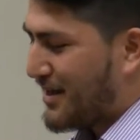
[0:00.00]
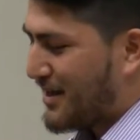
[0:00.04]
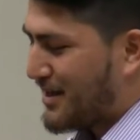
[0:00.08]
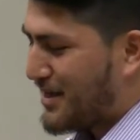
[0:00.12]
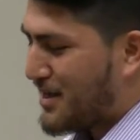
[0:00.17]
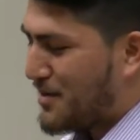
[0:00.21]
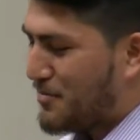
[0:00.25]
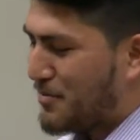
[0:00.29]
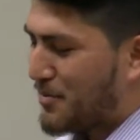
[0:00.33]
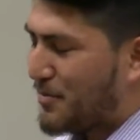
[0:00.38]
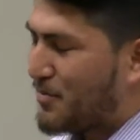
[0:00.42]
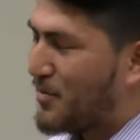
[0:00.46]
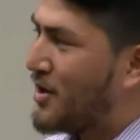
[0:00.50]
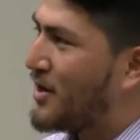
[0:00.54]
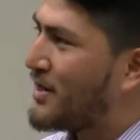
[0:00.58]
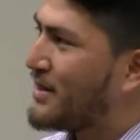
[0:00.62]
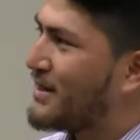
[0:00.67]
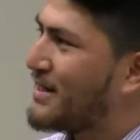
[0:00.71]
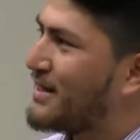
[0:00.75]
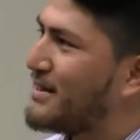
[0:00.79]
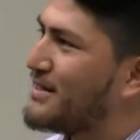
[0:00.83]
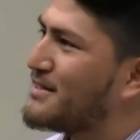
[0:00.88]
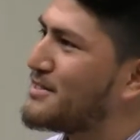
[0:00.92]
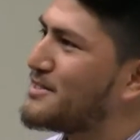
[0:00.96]
Keep in
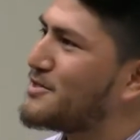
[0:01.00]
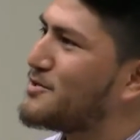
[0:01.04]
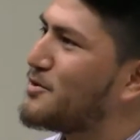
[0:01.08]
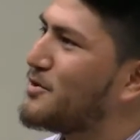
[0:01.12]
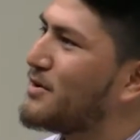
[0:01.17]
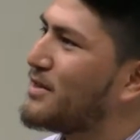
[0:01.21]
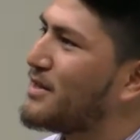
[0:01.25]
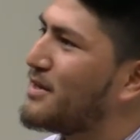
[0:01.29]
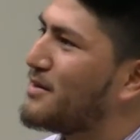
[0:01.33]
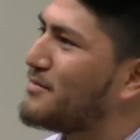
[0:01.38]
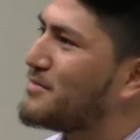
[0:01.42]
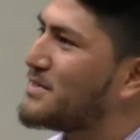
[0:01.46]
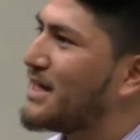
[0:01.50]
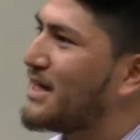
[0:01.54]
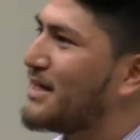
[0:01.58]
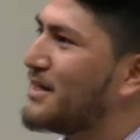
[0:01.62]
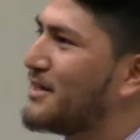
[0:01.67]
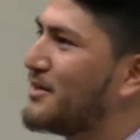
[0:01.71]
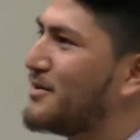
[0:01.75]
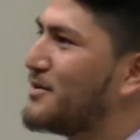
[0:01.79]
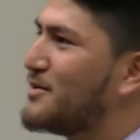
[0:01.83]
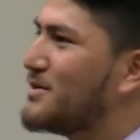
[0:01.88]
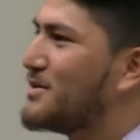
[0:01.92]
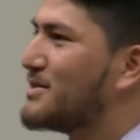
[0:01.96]
mind that the story that I'm
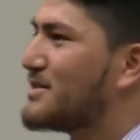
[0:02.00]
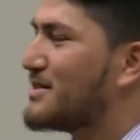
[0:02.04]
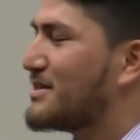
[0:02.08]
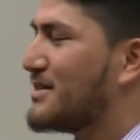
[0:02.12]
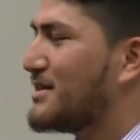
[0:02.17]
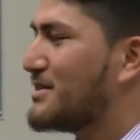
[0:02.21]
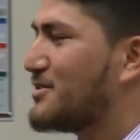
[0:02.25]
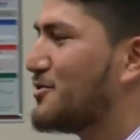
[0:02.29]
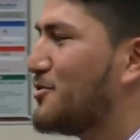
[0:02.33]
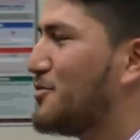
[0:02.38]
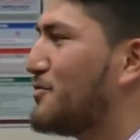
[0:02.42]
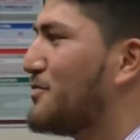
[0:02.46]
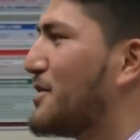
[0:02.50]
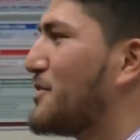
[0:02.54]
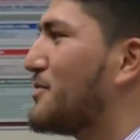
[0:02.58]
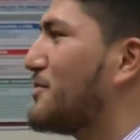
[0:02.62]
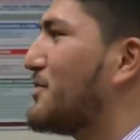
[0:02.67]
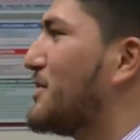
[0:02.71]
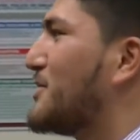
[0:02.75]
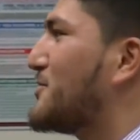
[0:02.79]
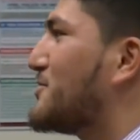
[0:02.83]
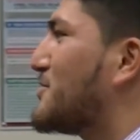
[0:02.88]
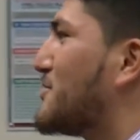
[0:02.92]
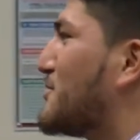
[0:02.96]
telling you is all very
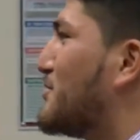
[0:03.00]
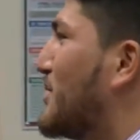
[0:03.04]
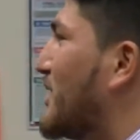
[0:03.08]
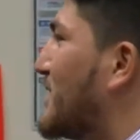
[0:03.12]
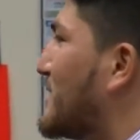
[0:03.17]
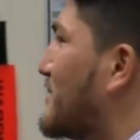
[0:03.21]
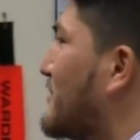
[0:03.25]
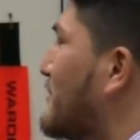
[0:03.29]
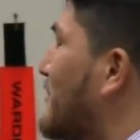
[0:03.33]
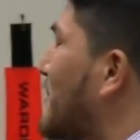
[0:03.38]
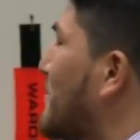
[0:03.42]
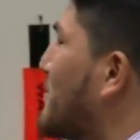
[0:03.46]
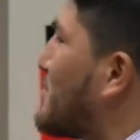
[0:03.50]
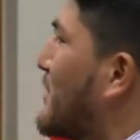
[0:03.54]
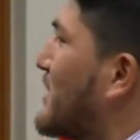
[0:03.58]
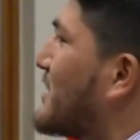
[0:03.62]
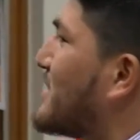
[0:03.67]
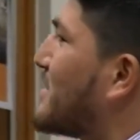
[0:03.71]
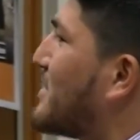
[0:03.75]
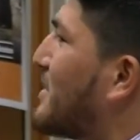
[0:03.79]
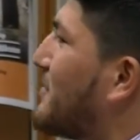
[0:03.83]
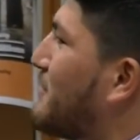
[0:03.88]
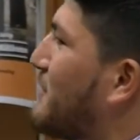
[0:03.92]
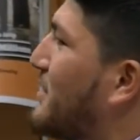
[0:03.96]
retrospective. I was
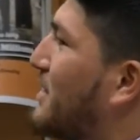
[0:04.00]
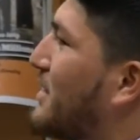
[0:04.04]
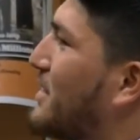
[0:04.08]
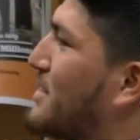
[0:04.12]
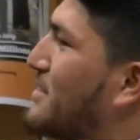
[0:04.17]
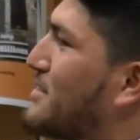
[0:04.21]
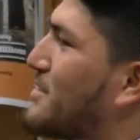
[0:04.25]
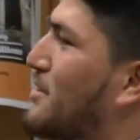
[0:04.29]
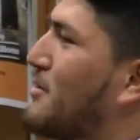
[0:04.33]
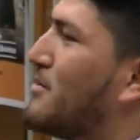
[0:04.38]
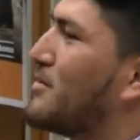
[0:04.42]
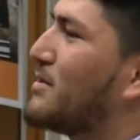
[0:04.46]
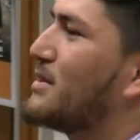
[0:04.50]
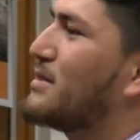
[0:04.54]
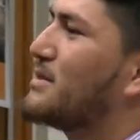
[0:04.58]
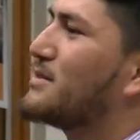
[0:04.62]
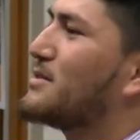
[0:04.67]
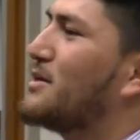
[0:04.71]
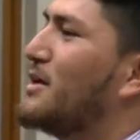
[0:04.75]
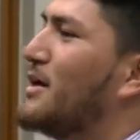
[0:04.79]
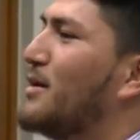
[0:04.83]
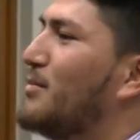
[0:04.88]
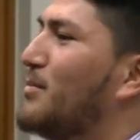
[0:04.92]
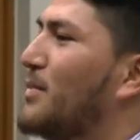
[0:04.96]
about 7 years old at the
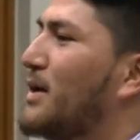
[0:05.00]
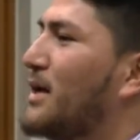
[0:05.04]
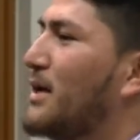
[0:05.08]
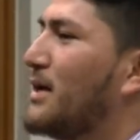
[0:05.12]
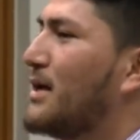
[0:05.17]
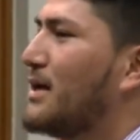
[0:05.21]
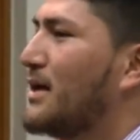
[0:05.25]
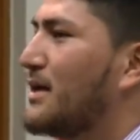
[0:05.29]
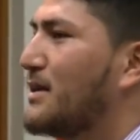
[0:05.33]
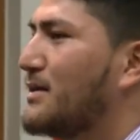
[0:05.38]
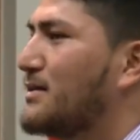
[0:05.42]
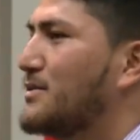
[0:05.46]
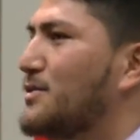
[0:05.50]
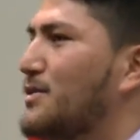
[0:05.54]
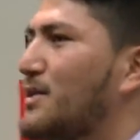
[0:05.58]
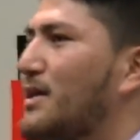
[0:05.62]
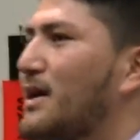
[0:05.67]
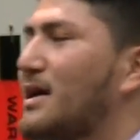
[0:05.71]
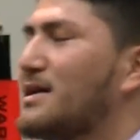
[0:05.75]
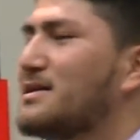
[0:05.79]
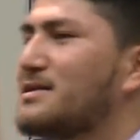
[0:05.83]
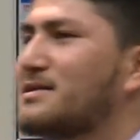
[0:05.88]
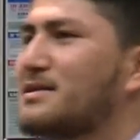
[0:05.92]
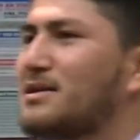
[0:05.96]
time, in
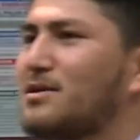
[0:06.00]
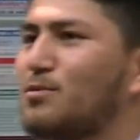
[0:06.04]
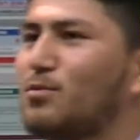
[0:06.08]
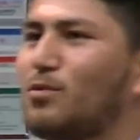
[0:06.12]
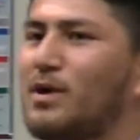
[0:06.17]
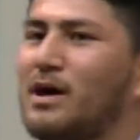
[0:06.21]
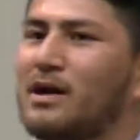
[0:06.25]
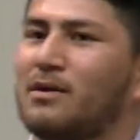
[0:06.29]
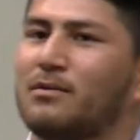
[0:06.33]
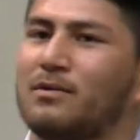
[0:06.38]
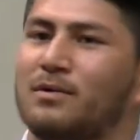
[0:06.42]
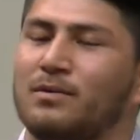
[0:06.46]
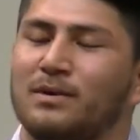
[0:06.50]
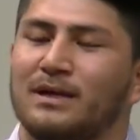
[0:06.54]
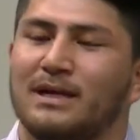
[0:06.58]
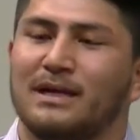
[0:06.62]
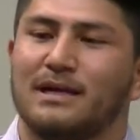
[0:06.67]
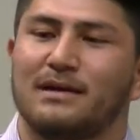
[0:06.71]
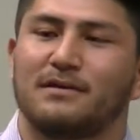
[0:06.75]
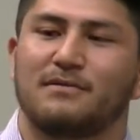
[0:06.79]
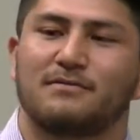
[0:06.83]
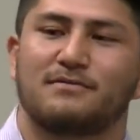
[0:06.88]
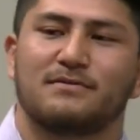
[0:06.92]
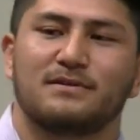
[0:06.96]
2001 when we
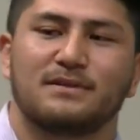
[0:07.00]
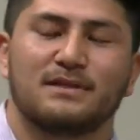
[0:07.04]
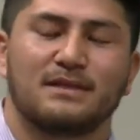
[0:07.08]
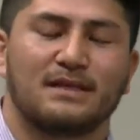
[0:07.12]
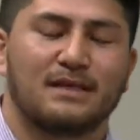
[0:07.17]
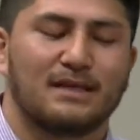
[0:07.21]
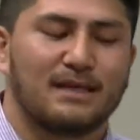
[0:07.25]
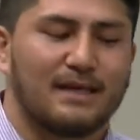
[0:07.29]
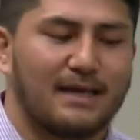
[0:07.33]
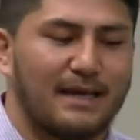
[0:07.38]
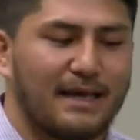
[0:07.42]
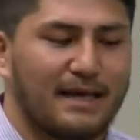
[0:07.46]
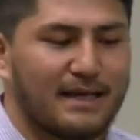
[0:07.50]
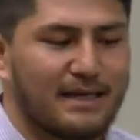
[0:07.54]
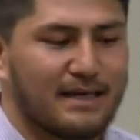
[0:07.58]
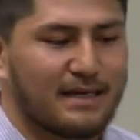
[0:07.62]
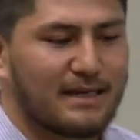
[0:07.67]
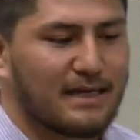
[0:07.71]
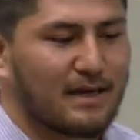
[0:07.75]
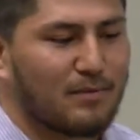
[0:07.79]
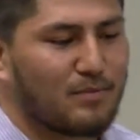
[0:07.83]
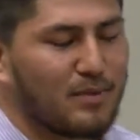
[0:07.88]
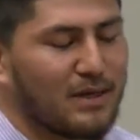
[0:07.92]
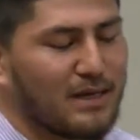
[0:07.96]
left,
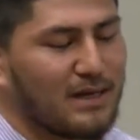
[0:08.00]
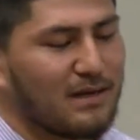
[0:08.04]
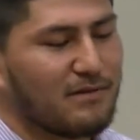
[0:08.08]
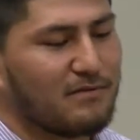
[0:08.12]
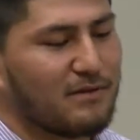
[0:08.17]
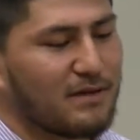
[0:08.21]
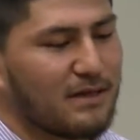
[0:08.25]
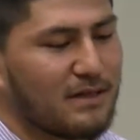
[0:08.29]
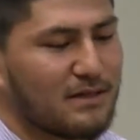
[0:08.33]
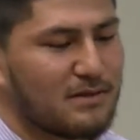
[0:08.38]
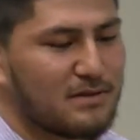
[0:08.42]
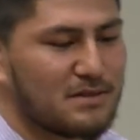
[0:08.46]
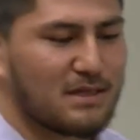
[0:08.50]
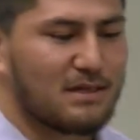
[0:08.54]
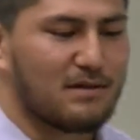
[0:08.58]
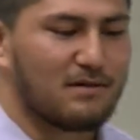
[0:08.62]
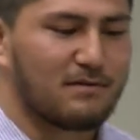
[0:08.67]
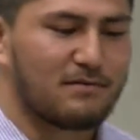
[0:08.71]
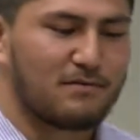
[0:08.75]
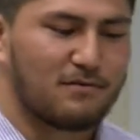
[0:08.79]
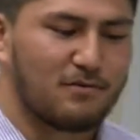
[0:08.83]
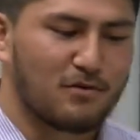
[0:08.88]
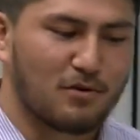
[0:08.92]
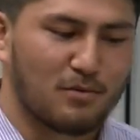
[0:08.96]
and I've been living in New
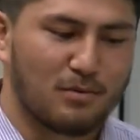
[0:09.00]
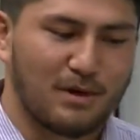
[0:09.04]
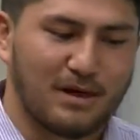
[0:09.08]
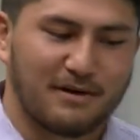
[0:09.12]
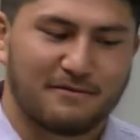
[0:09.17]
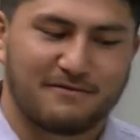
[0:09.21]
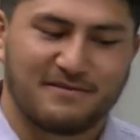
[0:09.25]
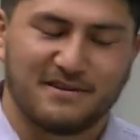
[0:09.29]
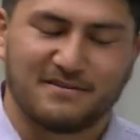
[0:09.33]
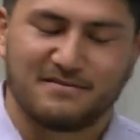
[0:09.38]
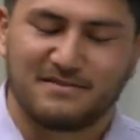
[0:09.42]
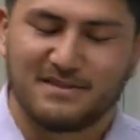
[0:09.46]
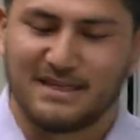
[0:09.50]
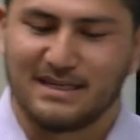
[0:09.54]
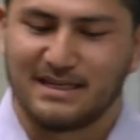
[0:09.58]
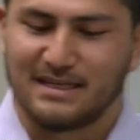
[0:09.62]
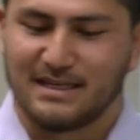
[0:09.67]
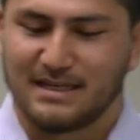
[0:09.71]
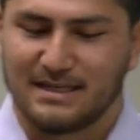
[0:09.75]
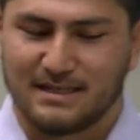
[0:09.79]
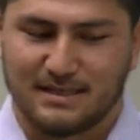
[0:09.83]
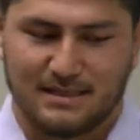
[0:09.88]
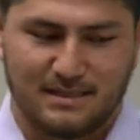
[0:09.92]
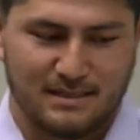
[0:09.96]
Zealand for about 15
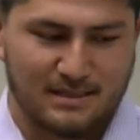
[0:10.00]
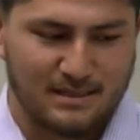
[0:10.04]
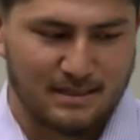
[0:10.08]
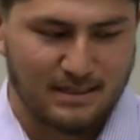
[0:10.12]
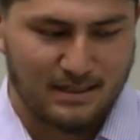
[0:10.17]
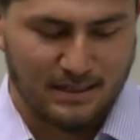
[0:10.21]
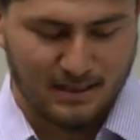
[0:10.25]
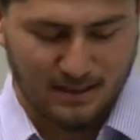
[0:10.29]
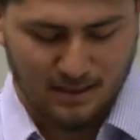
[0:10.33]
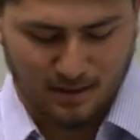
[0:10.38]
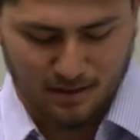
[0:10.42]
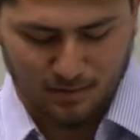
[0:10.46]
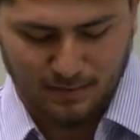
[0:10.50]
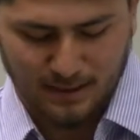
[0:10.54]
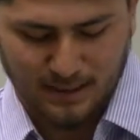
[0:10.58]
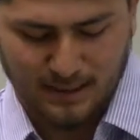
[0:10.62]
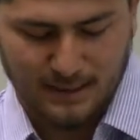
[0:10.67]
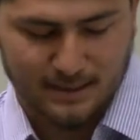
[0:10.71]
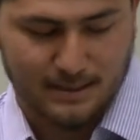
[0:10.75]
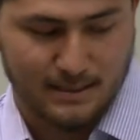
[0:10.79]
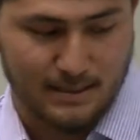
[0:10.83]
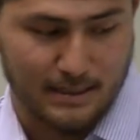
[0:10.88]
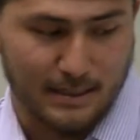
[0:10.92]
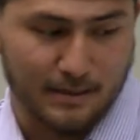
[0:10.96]
years, it'll be
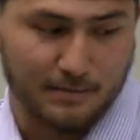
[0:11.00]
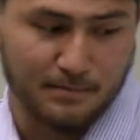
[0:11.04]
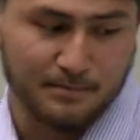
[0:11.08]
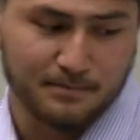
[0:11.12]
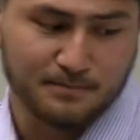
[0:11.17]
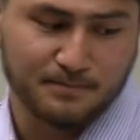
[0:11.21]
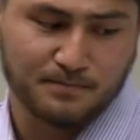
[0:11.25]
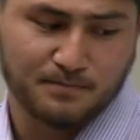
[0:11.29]
this year.